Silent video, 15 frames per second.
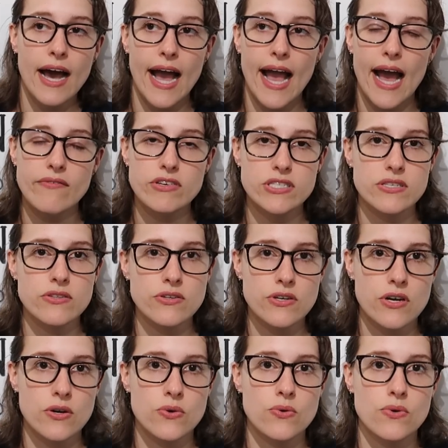I have a
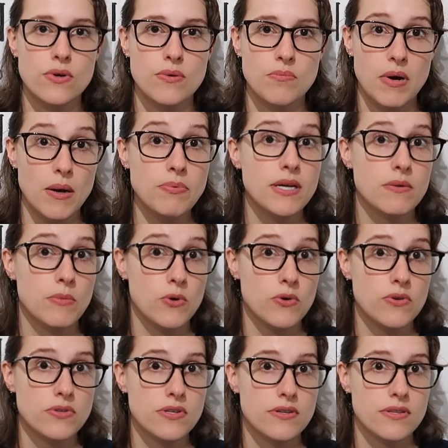silicone pumpkin
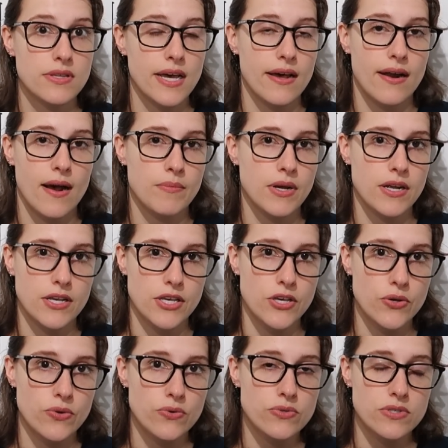mold that I'm going to
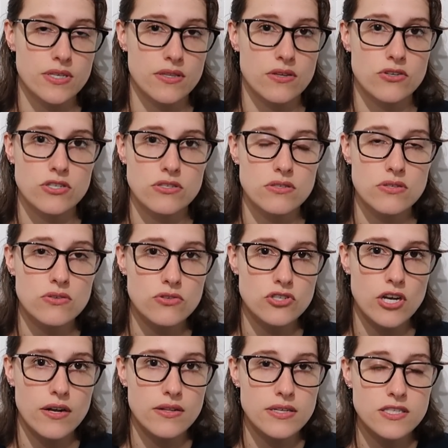use. And they're just little
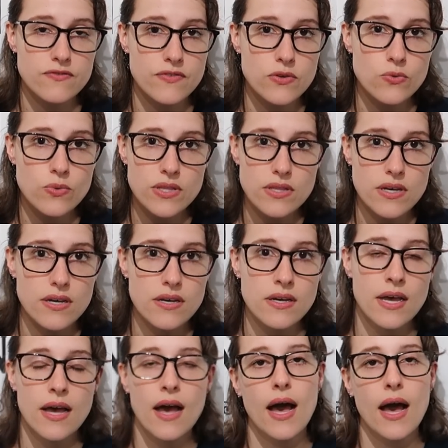chocolates filled with a,